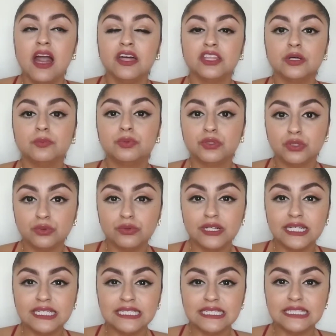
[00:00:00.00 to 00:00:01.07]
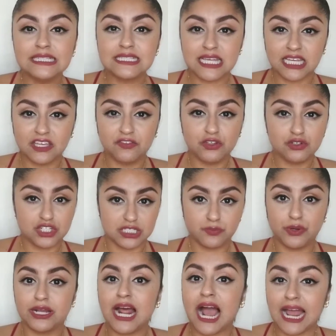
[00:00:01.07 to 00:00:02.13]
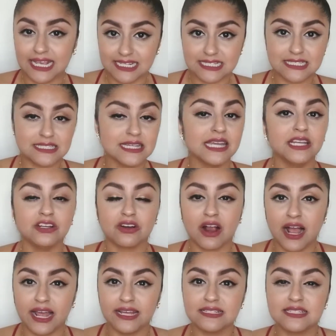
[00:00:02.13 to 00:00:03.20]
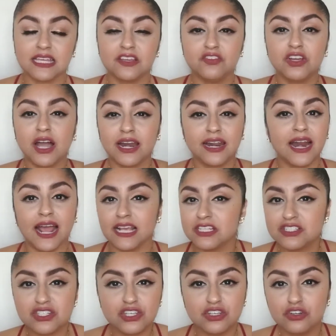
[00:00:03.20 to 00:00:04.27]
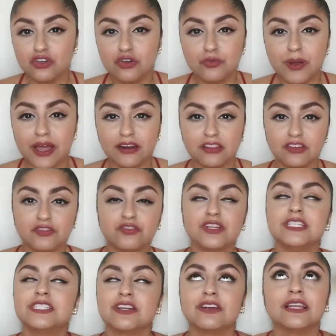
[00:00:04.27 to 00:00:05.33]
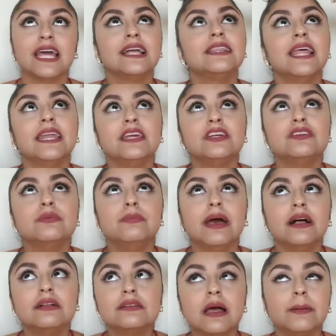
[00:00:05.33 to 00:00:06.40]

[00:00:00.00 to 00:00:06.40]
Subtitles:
The blue one is like if you just put ice in your eyes, like if you got an ice cube out of the freezer and like let it melt,